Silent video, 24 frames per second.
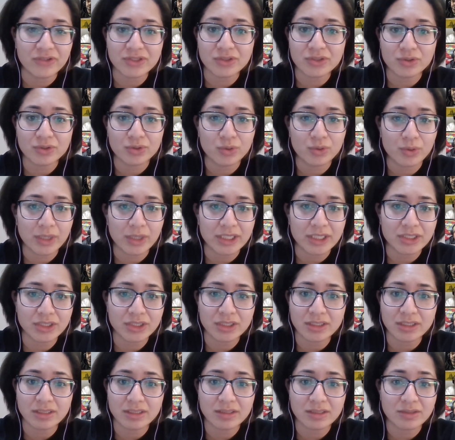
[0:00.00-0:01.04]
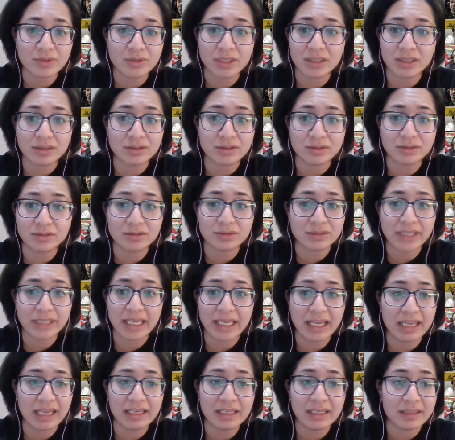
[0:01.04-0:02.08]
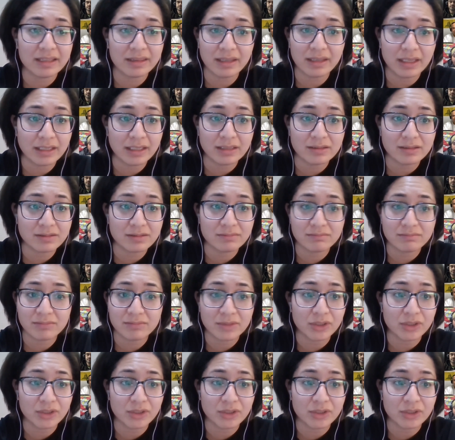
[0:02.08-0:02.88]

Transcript: physical questions to include anything,